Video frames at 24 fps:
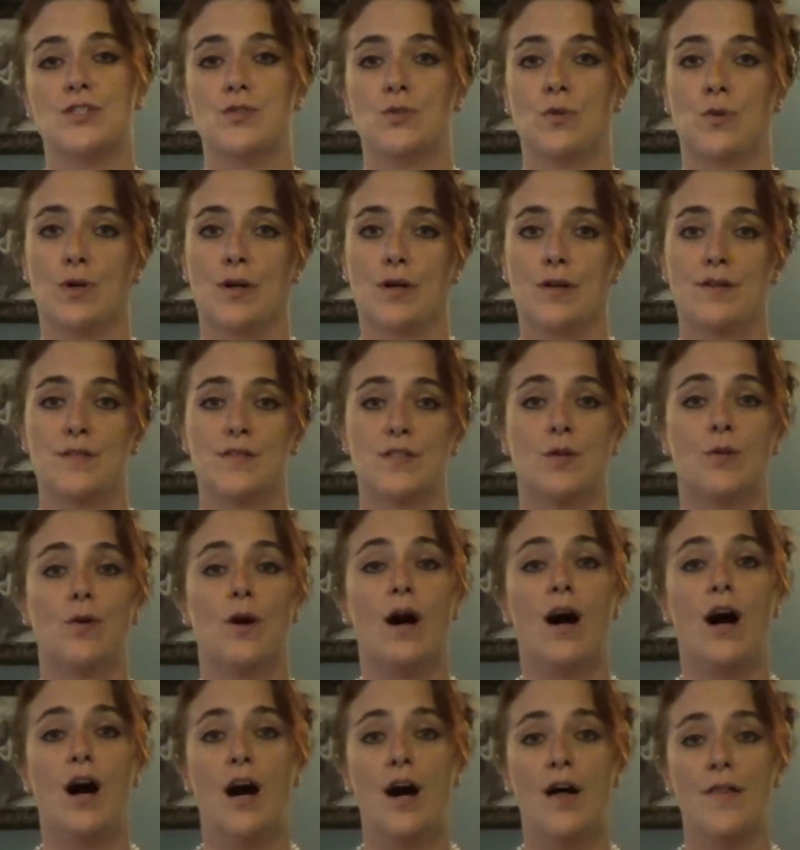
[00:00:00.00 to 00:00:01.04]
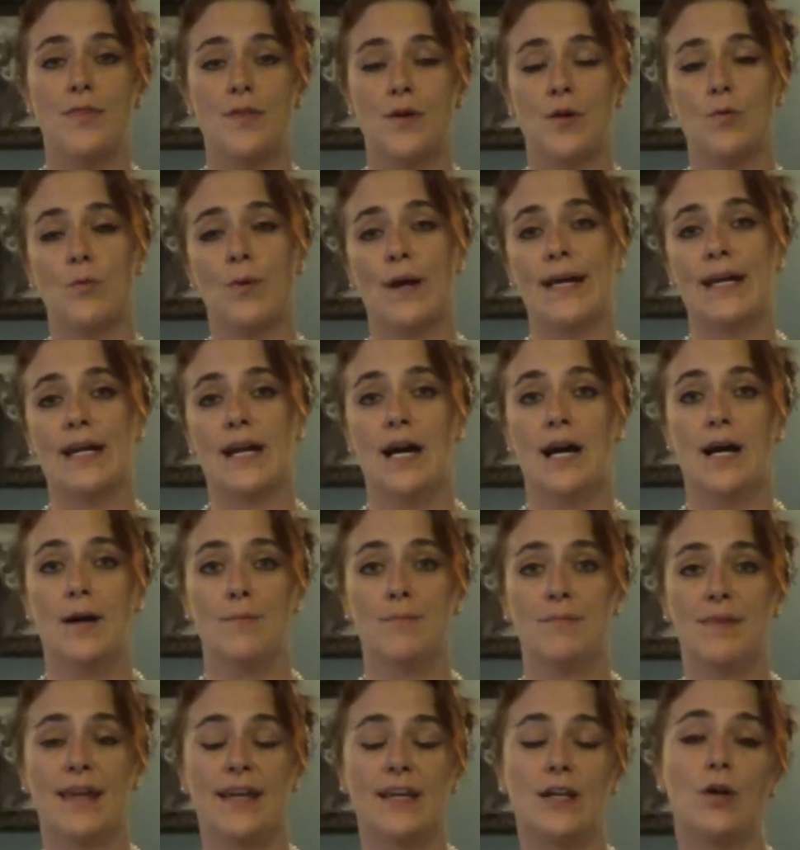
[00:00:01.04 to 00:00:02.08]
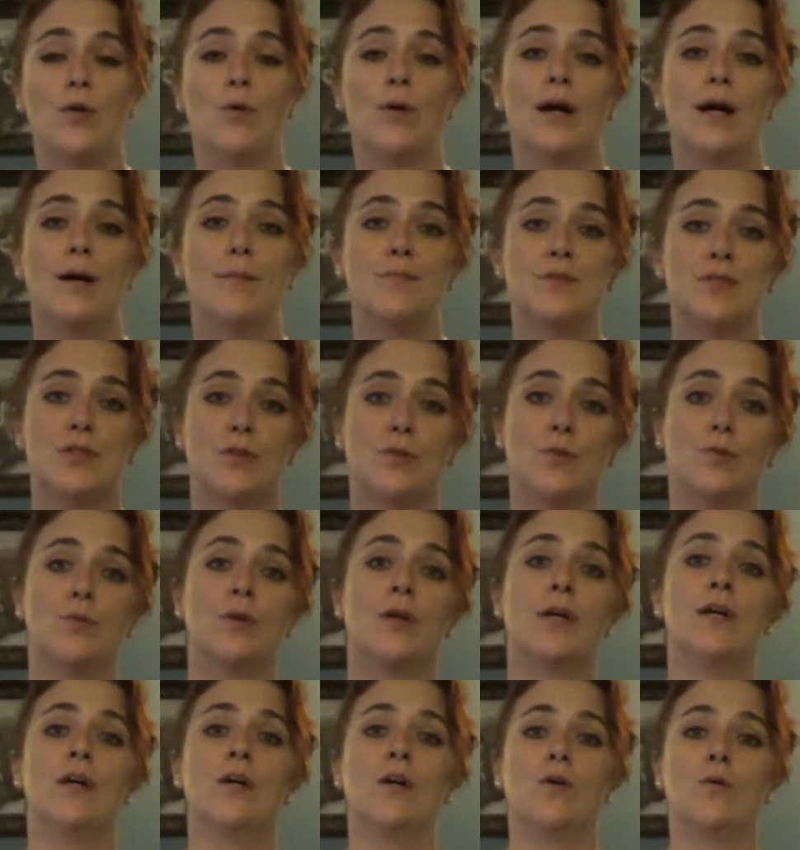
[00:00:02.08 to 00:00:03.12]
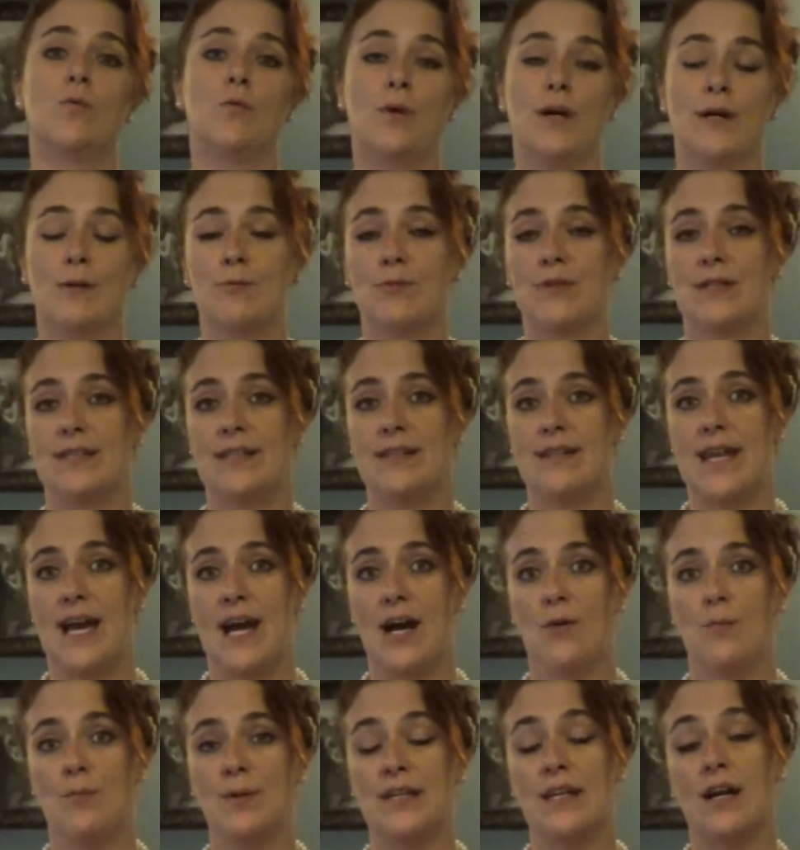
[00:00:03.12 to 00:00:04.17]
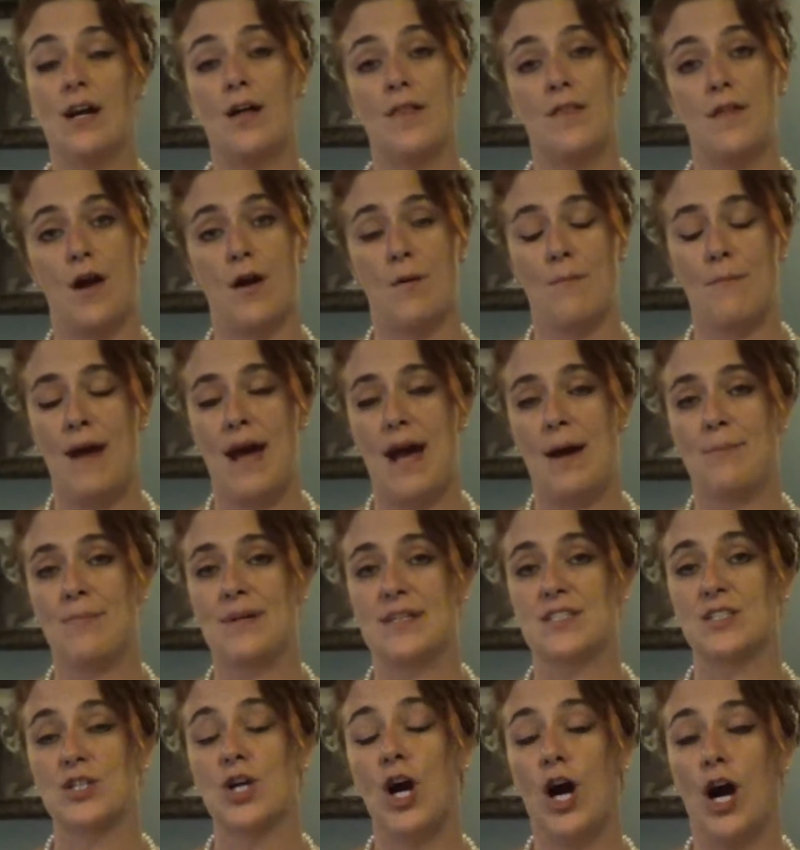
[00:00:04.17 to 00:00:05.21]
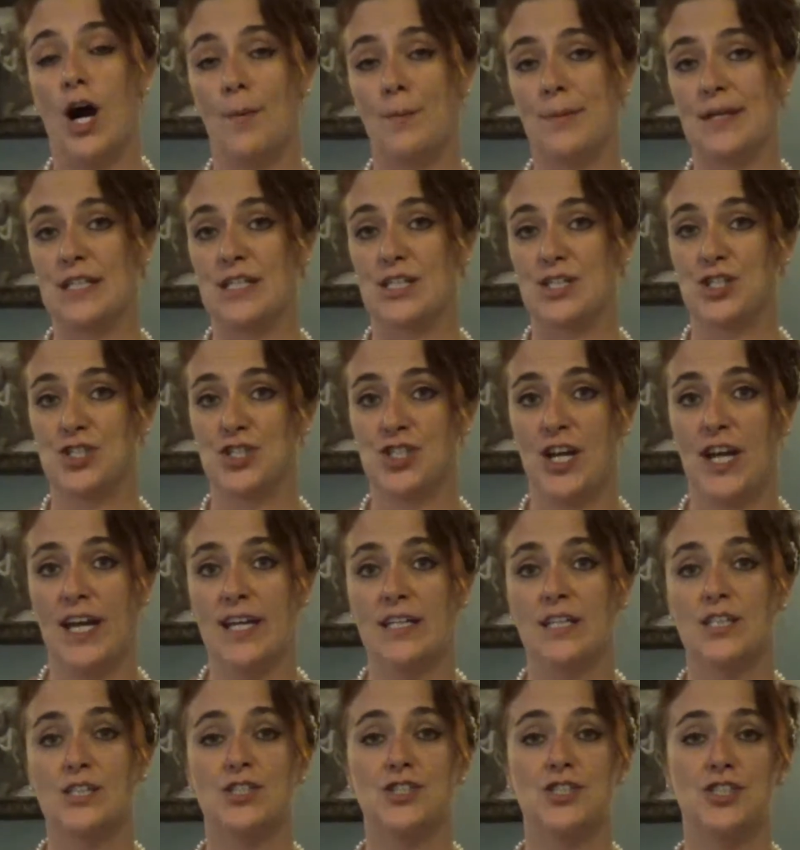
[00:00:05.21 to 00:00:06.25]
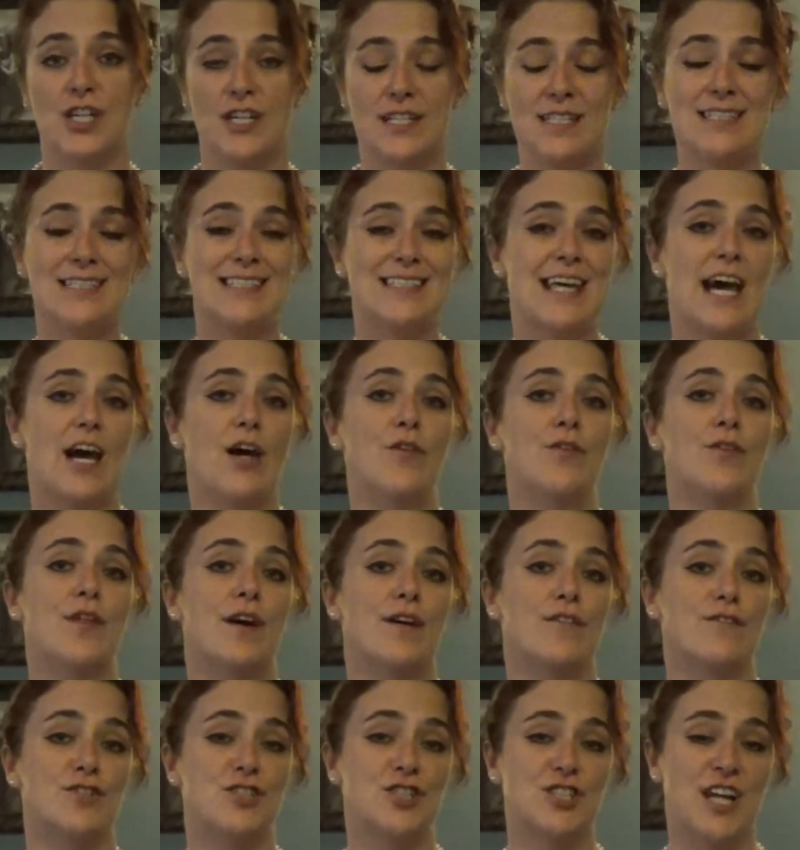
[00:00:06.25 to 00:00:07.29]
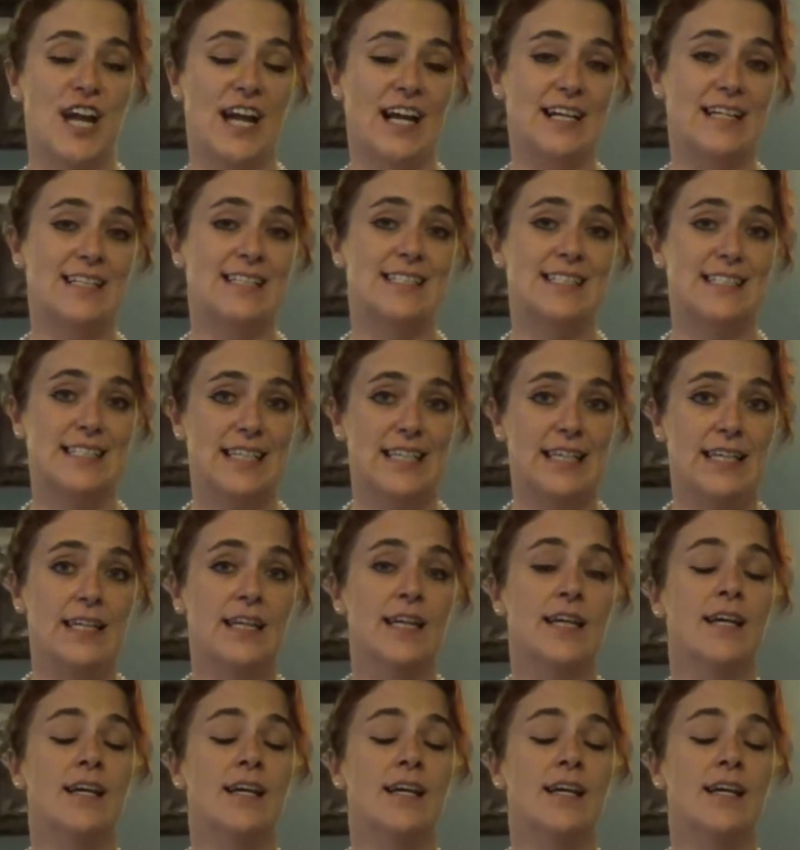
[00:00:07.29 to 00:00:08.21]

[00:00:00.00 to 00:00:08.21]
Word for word: North. So on their way up, they go up to what would now be on our map as Communist China, just south of Shaanxi.